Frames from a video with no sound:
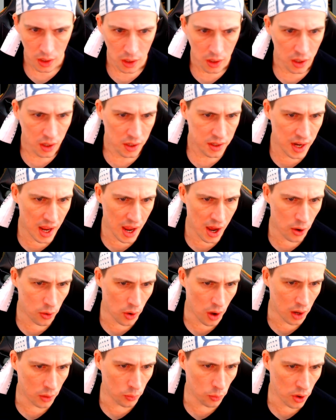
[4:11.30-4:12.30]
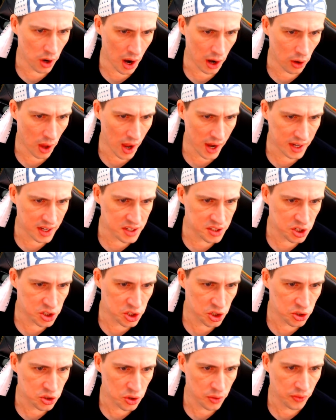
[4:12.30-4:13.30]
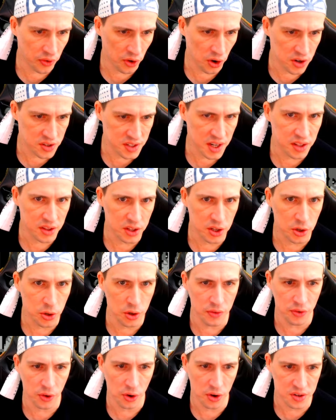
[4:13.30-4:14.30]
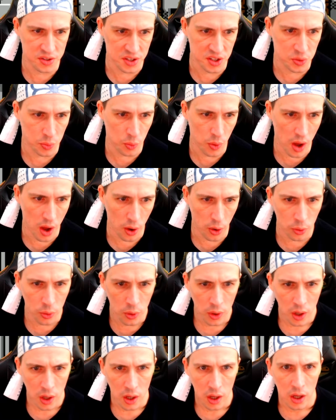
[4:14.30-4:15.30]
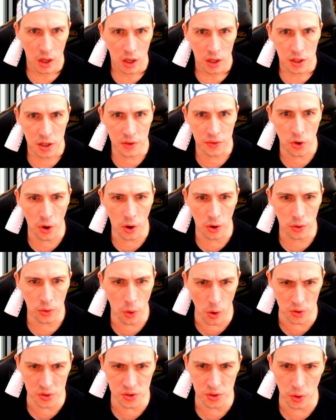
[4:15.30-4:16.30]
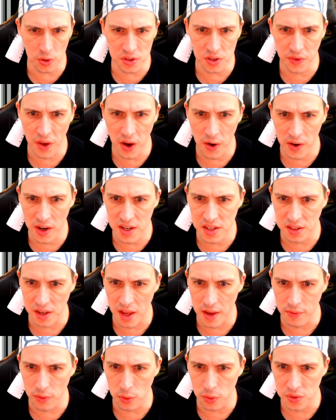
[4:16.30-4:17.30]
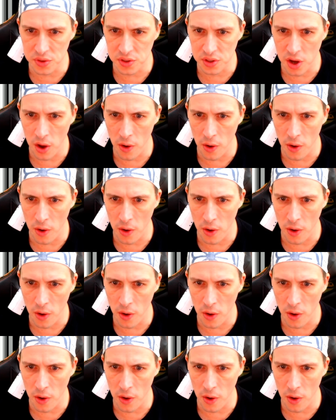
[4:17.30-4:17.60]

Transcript: Now, what I like is you're traversing the universe as well. You've got all sorts of various levels going